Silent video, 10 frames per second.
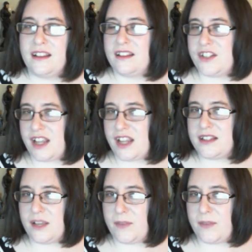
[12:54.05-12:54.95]
she ends
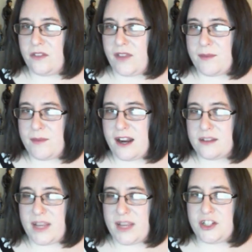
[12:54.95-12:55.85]
up in the vampire's
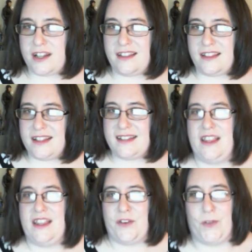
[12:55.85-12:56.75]
mansion, and they stay
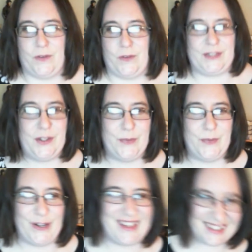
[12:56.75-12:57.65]
there for the rest of the
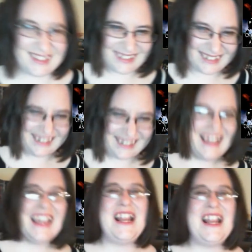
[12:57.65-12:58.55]
book
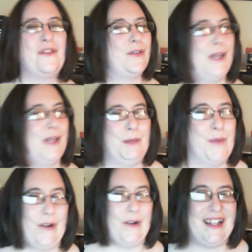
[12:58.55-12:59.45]
and have really
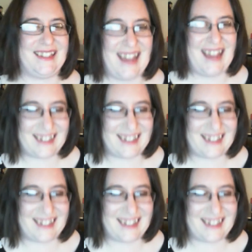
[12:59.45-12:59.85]
boring sex.